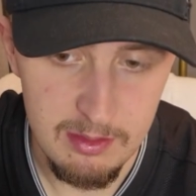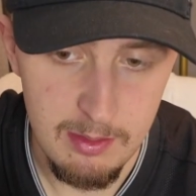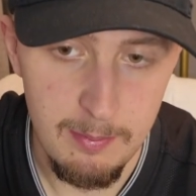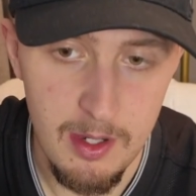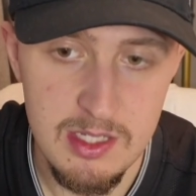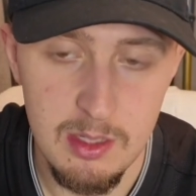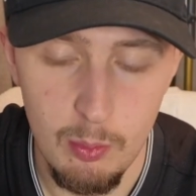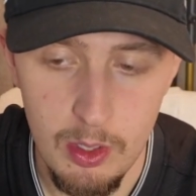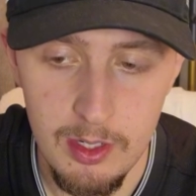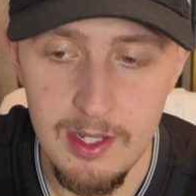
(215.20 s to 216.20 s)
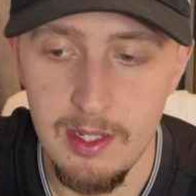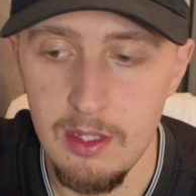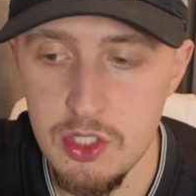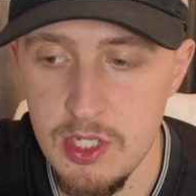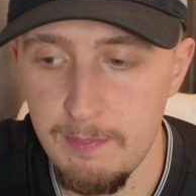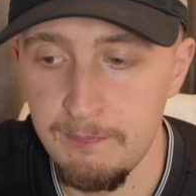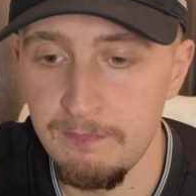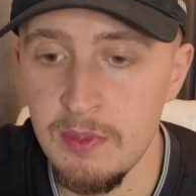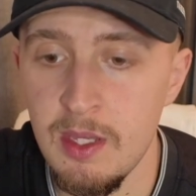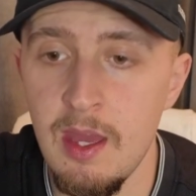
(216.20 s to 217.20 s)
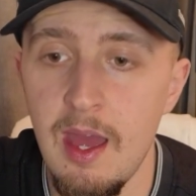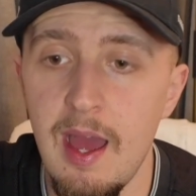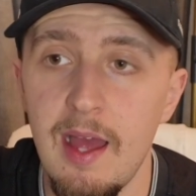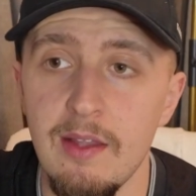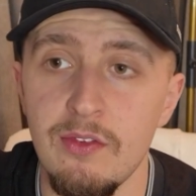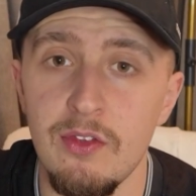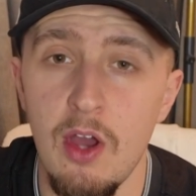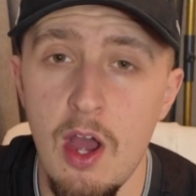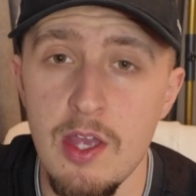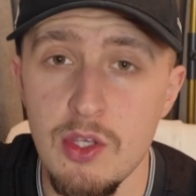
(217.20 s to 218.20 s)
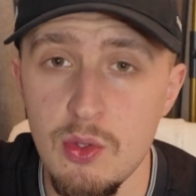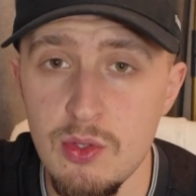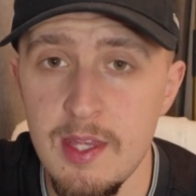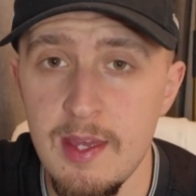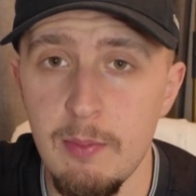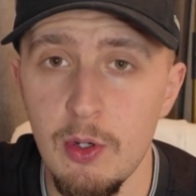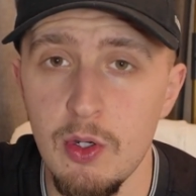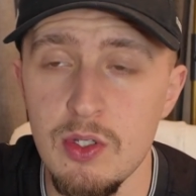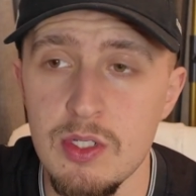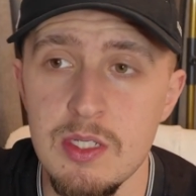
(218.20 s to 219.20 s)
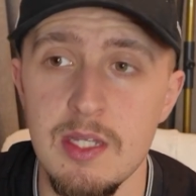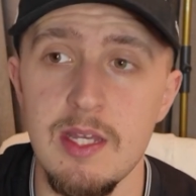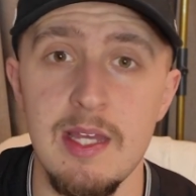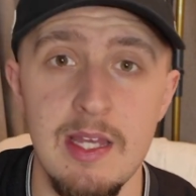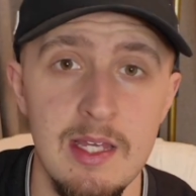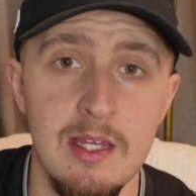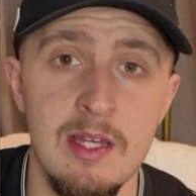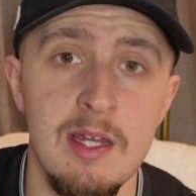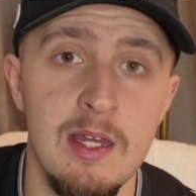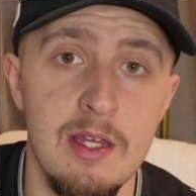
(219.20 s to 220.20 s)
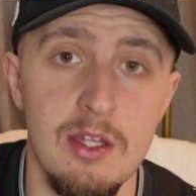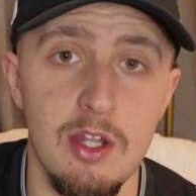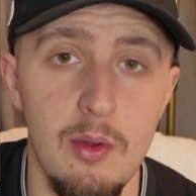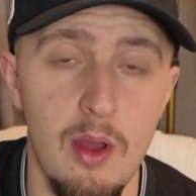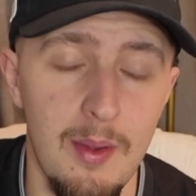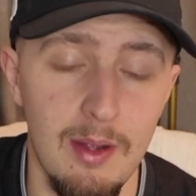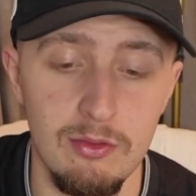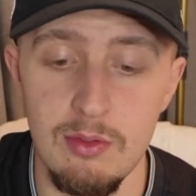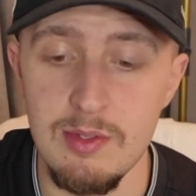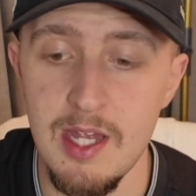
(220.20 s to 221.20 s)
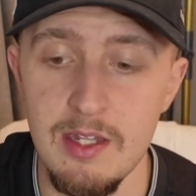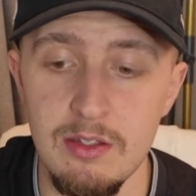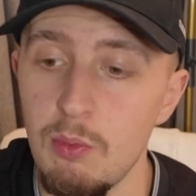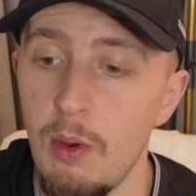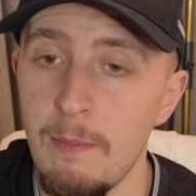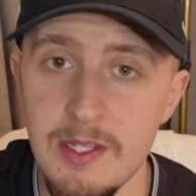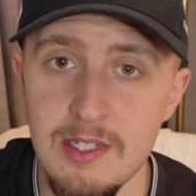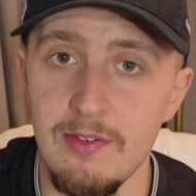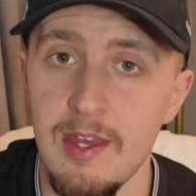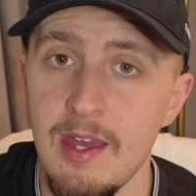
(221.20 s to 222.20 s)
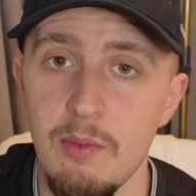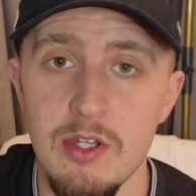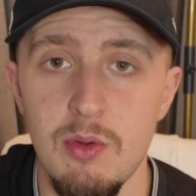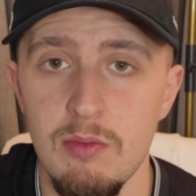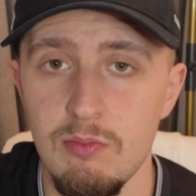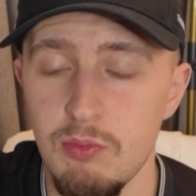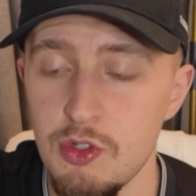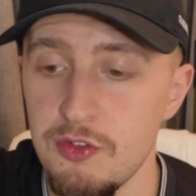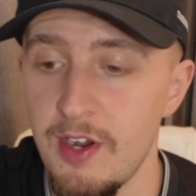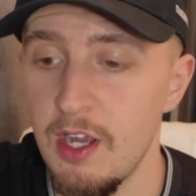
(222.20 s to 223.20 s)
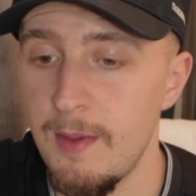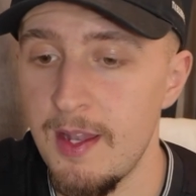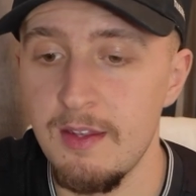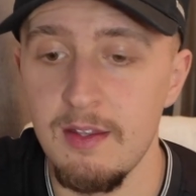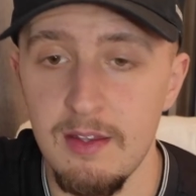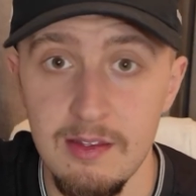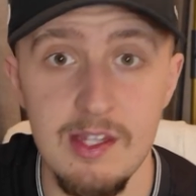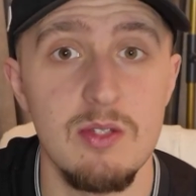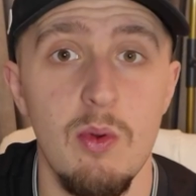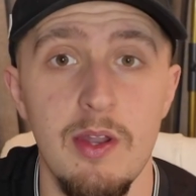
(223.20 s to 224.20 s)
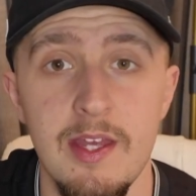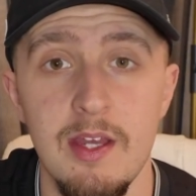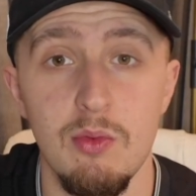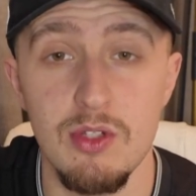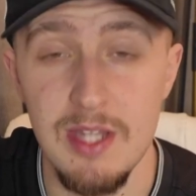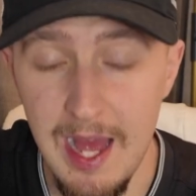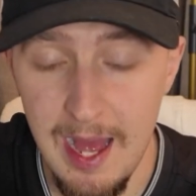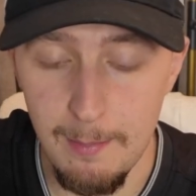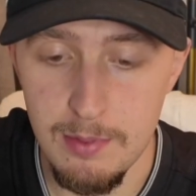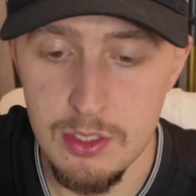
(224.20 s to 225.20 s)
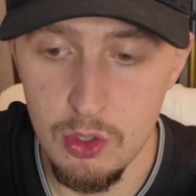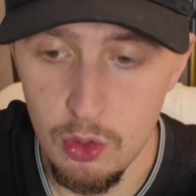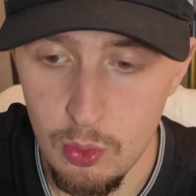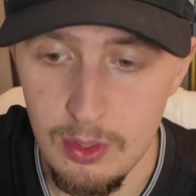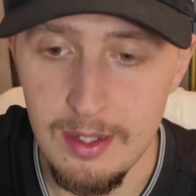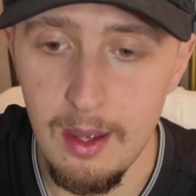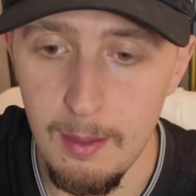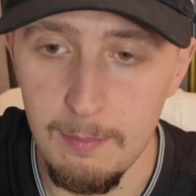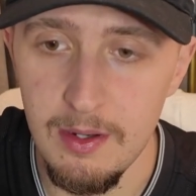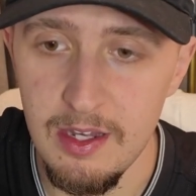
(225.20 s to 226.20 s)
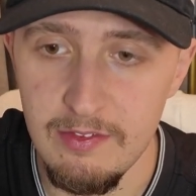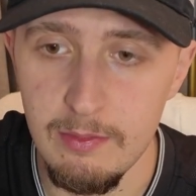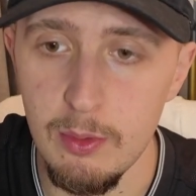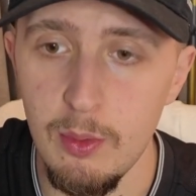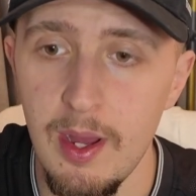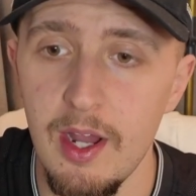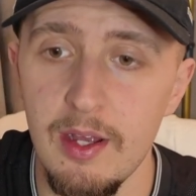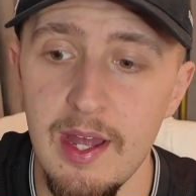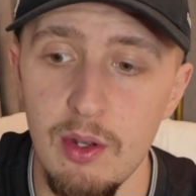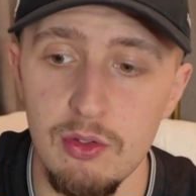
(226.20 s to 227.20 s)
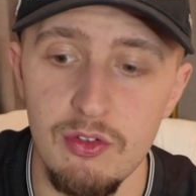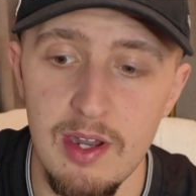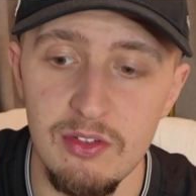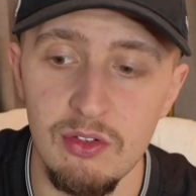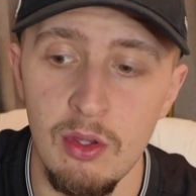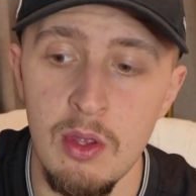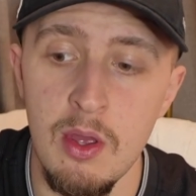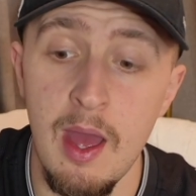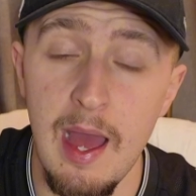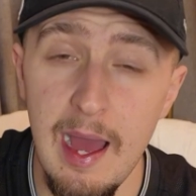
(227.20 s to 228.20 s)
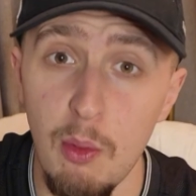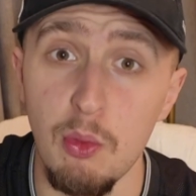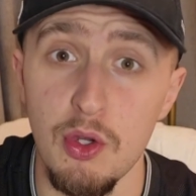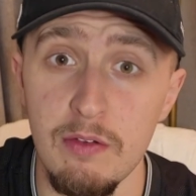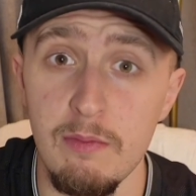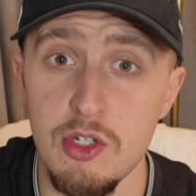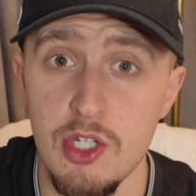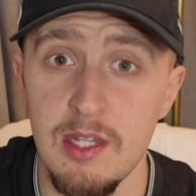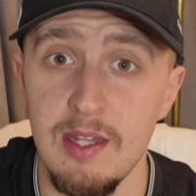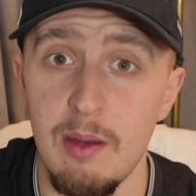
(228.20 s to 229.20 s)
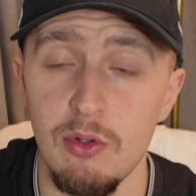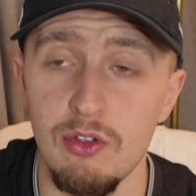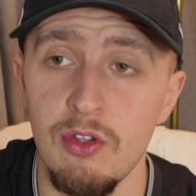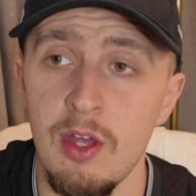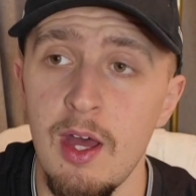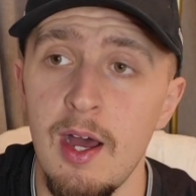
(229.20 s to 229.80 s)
to me by someone in the gym, and I used it because I went up to him and said, one piece of kit, which one would you recommend? This one here was absolutely unbelievable, and I cannot stress how good of a machine that was.